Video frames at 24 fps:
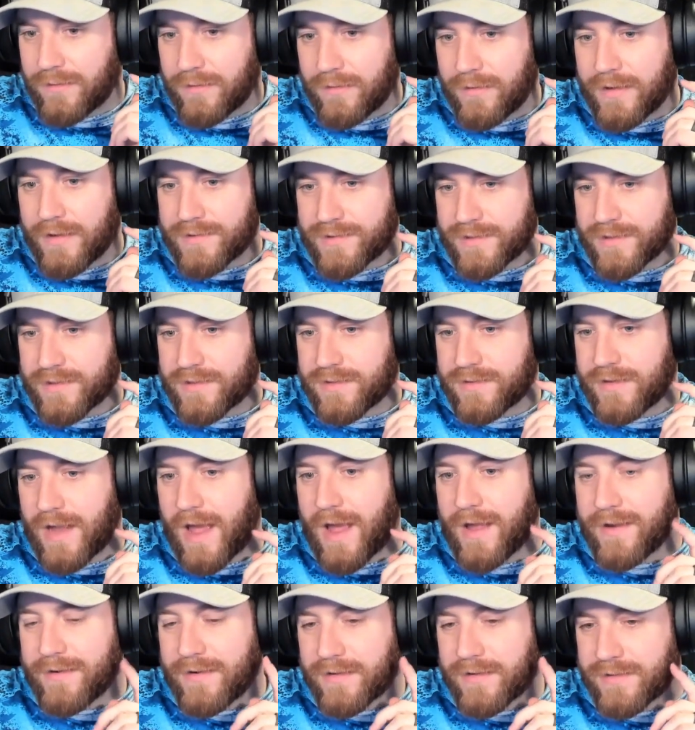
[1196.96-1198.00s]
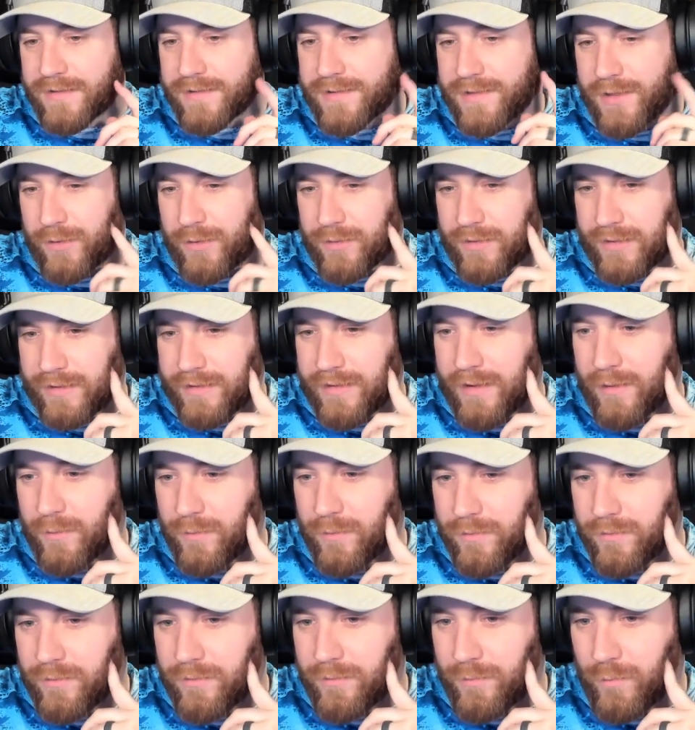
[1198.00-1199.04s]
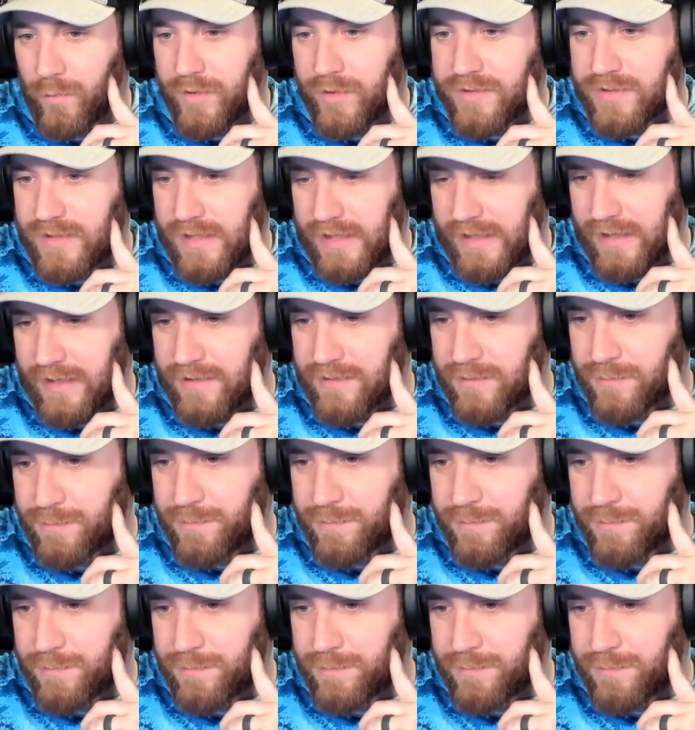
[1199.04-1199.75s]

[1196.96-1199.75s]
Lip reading: is this not necessarily that whiskey has